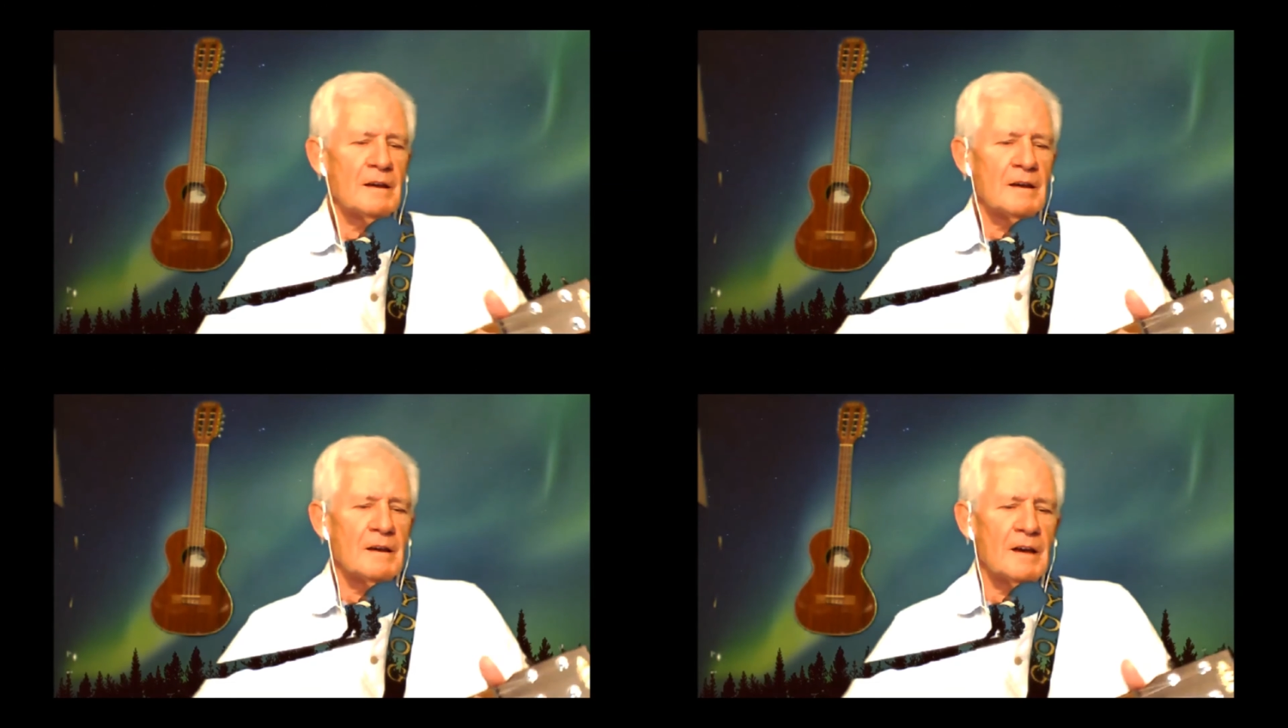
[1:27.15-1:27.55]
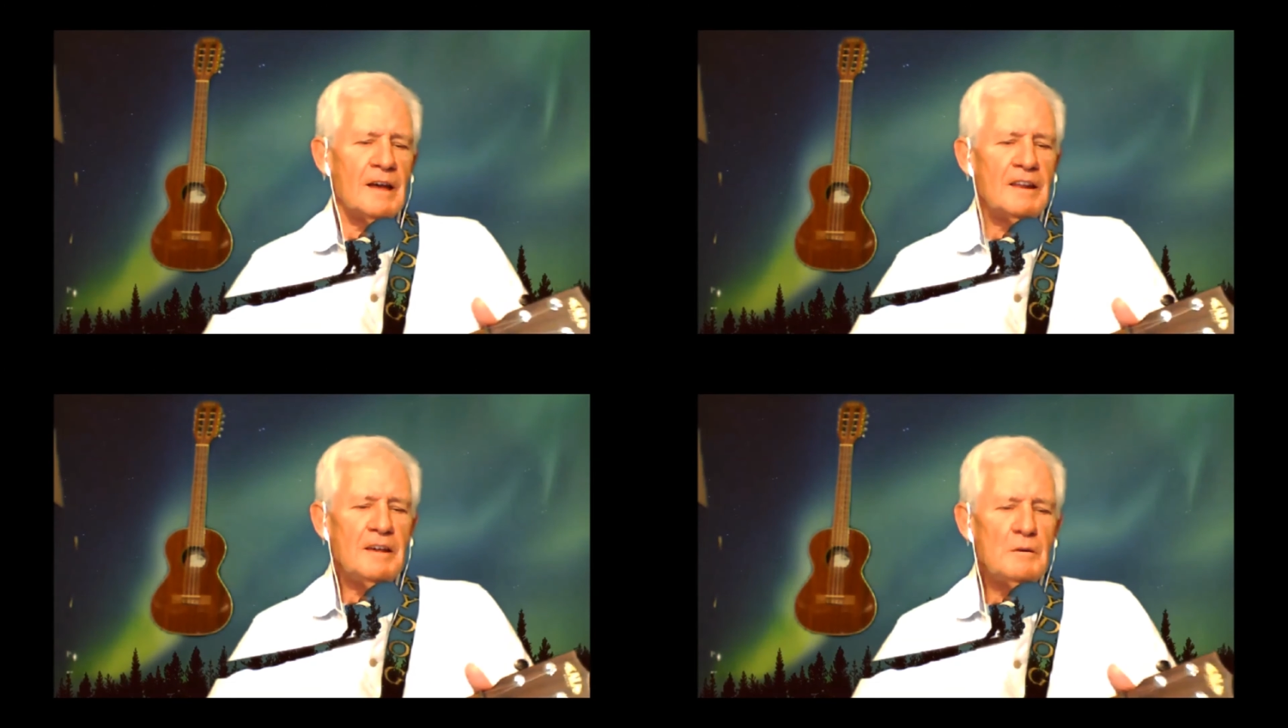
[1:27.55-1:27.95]
And
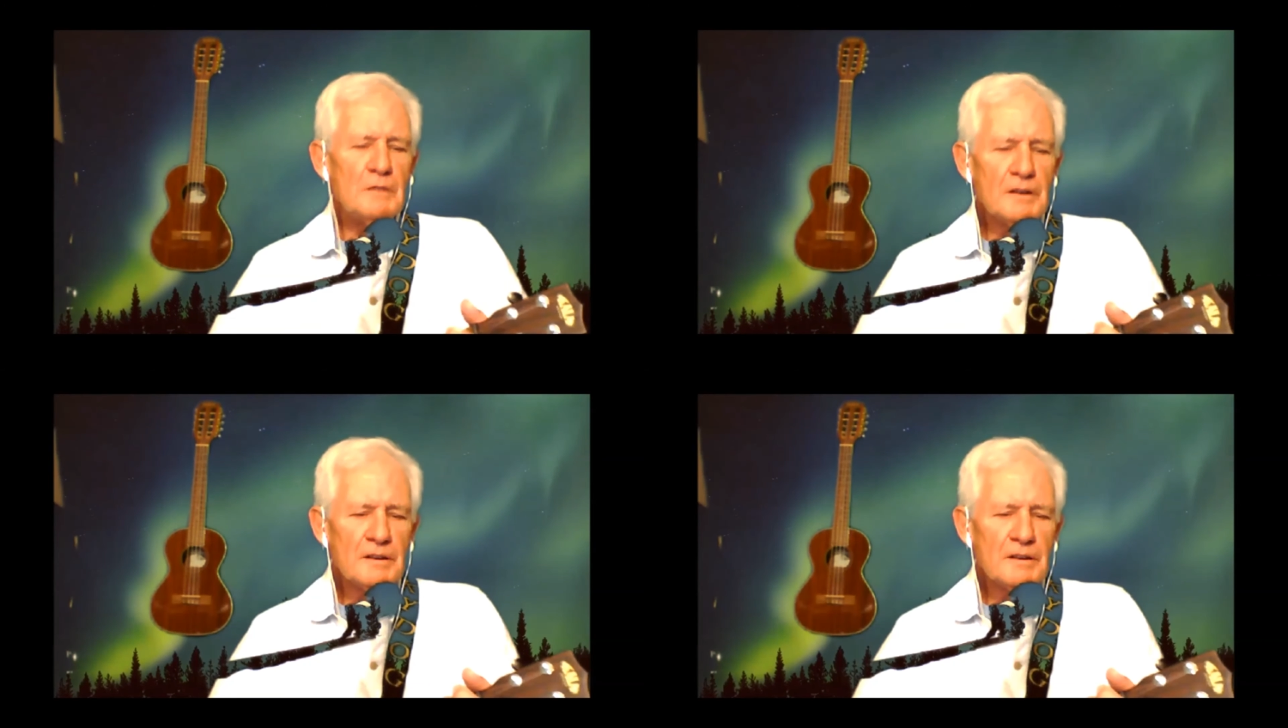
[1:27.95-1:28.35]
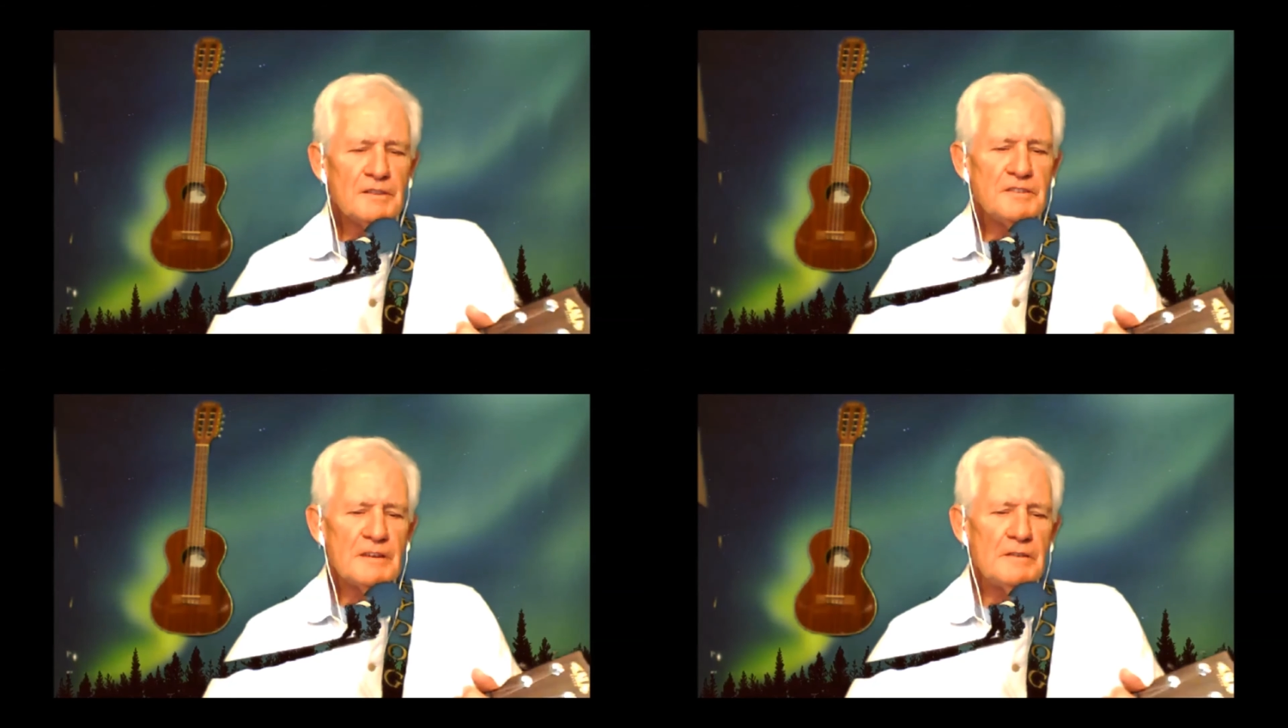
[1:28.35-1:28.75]
he was
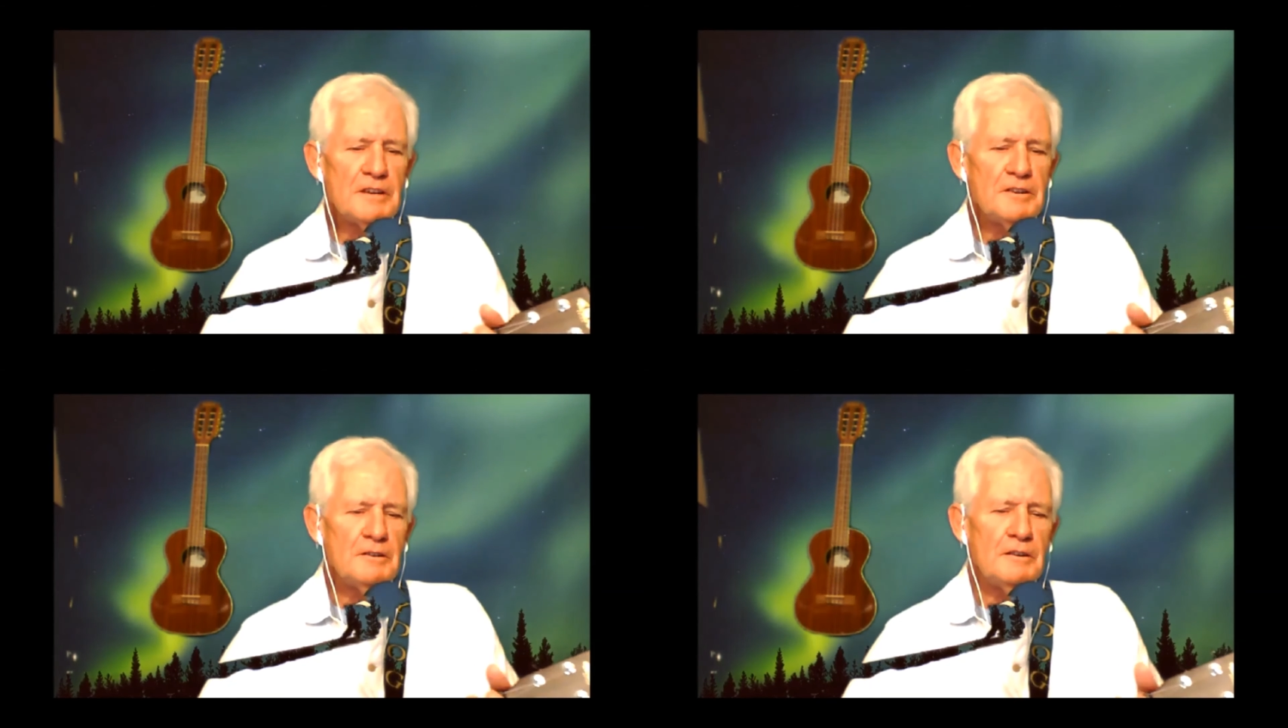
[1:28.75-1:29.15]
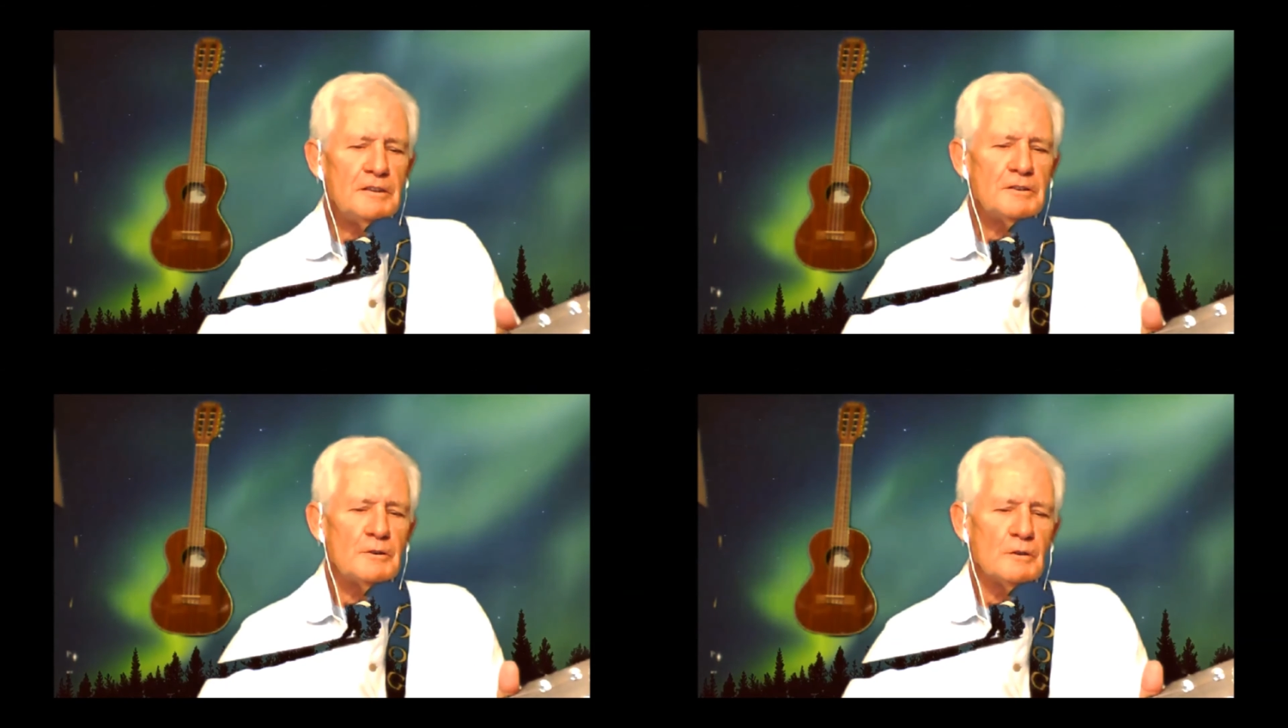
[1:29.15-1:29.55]
72 years
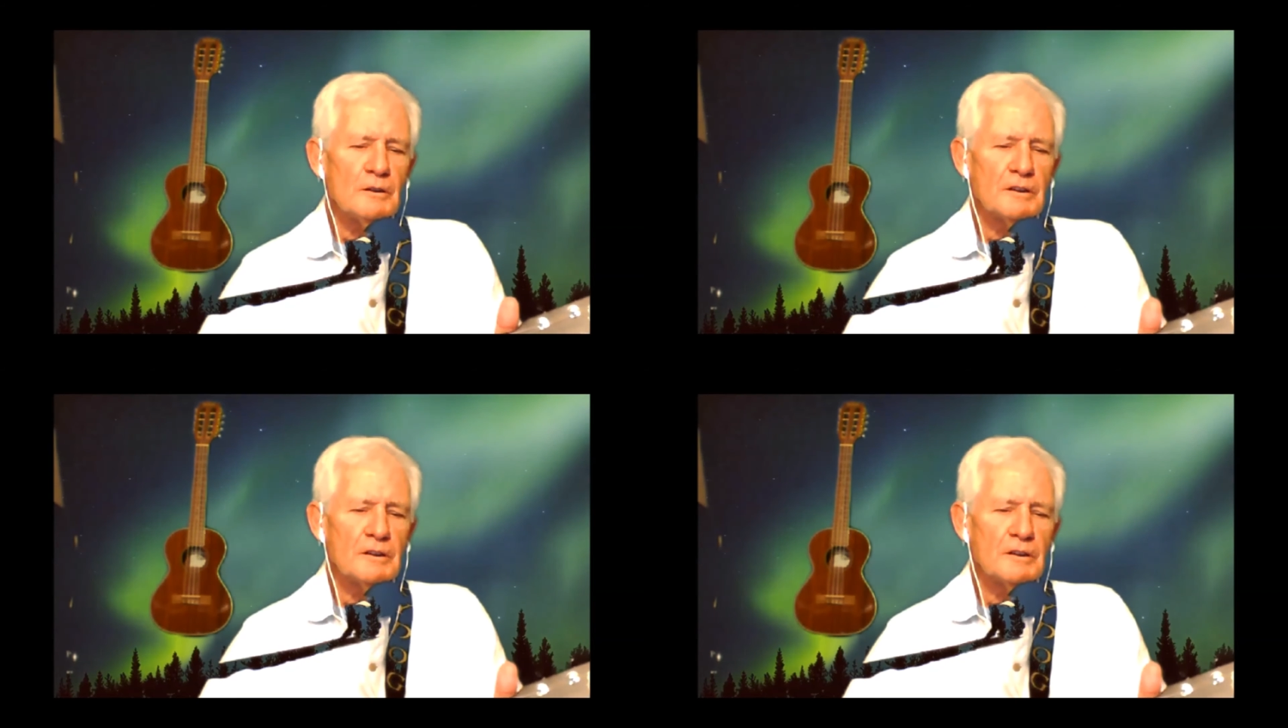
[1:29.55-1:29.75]
old